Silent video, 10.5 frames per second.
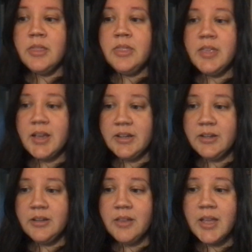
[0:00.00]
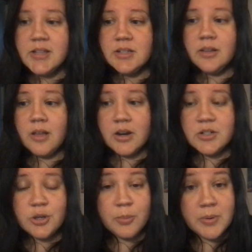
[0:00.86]
The ideal has a large
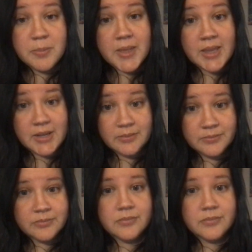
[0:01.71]
open pane.